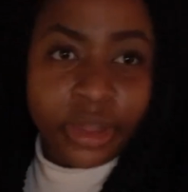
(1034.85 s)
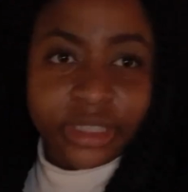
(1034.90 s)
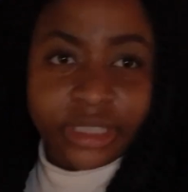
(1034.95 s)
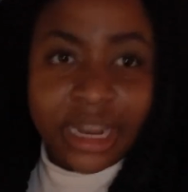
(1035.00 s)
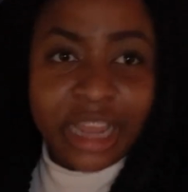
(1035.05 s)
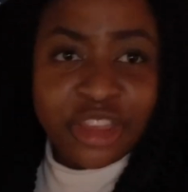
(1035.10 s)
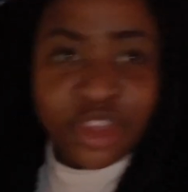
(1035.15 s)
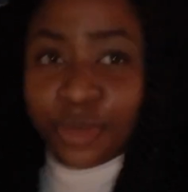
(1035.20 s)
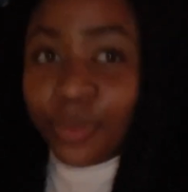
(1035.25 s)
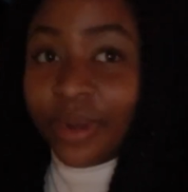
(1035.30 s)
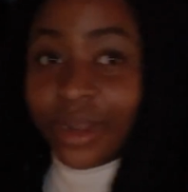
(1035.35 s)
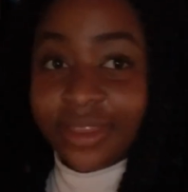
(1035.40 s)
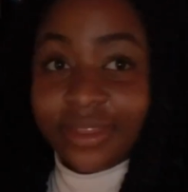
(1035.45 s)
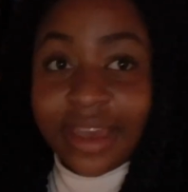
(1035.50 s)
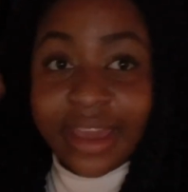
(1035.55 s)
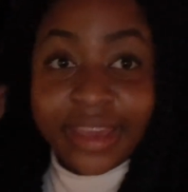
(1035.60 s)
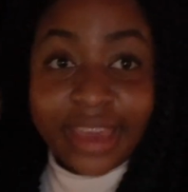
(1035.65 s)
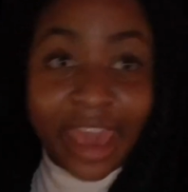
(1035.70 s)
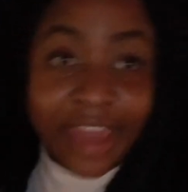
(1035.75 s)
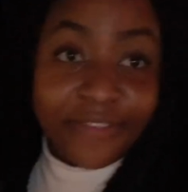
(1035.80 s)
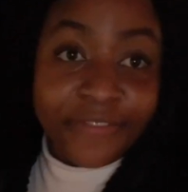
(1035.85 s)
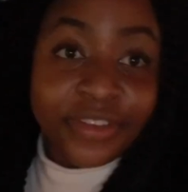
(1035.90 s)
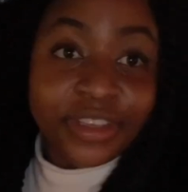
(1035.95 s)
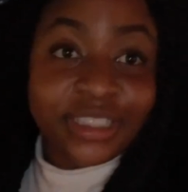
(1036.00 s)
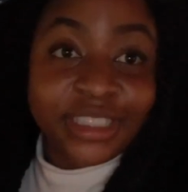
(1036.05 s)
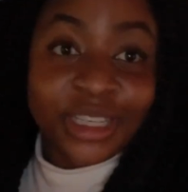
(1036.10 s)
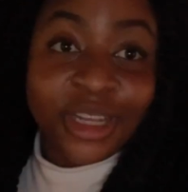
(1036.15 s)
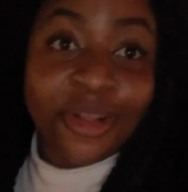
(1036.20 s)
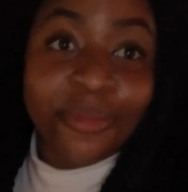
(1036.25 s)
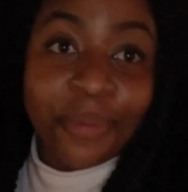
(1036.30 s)
And I just want to thank every
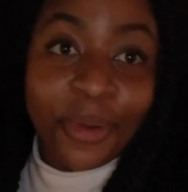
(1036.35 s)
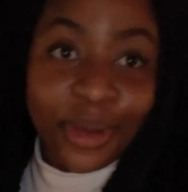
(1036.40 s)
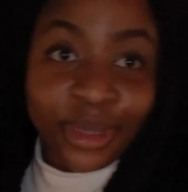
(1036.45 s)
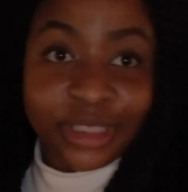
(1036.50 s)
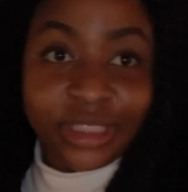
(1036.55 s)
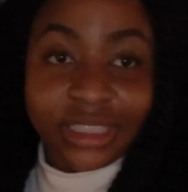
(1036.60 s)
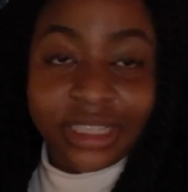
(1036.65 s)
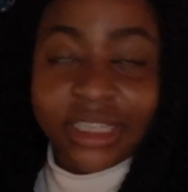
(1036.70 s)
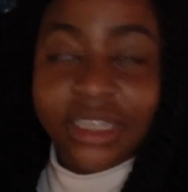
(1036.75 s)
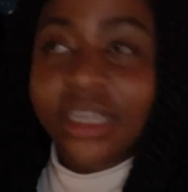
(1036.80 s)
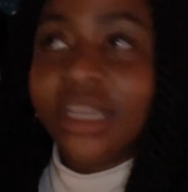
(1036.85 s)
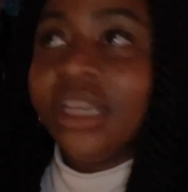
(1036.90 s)
single person.